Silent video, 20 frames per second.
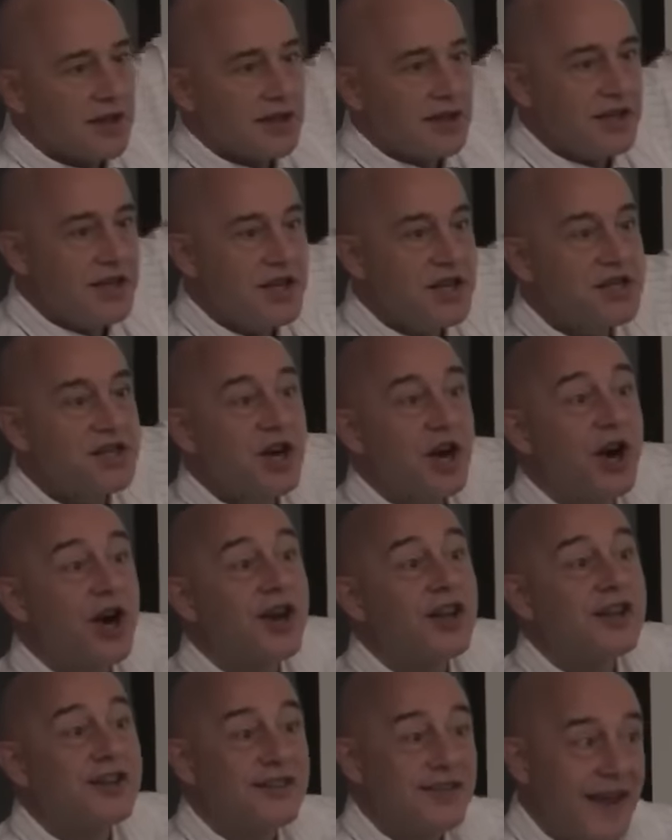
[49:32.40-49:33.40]
these
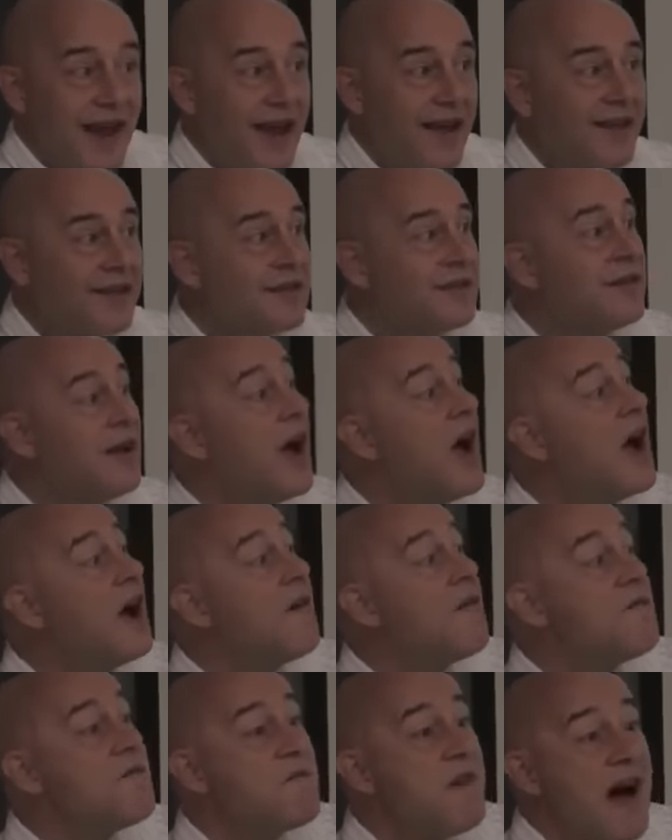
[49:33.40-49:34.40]
are 10
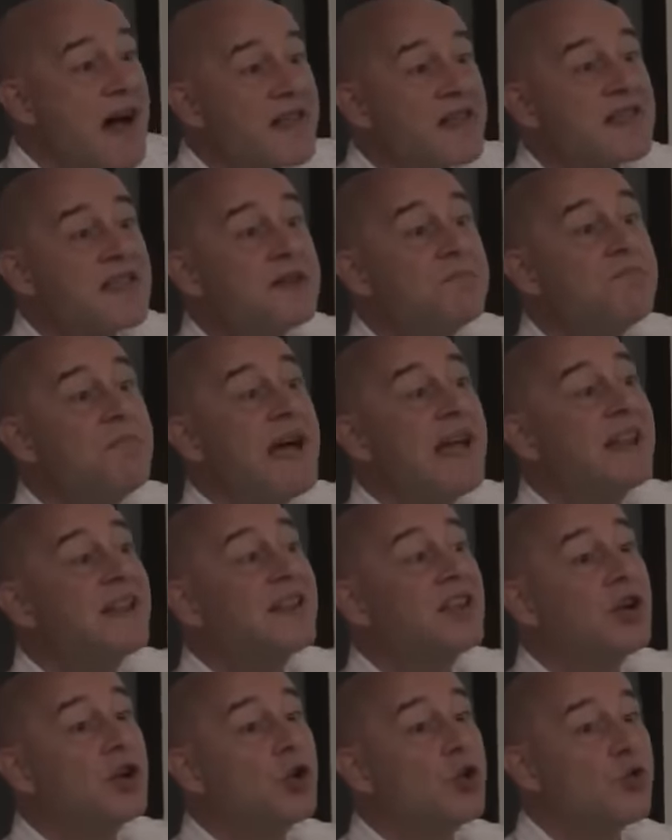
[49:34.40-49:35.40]

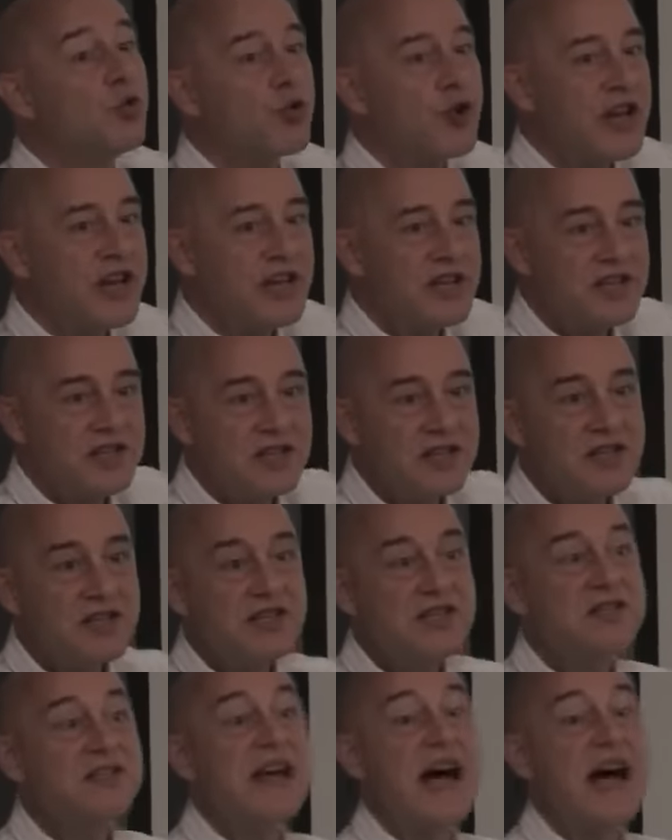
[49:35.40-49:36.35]
fundamental reasons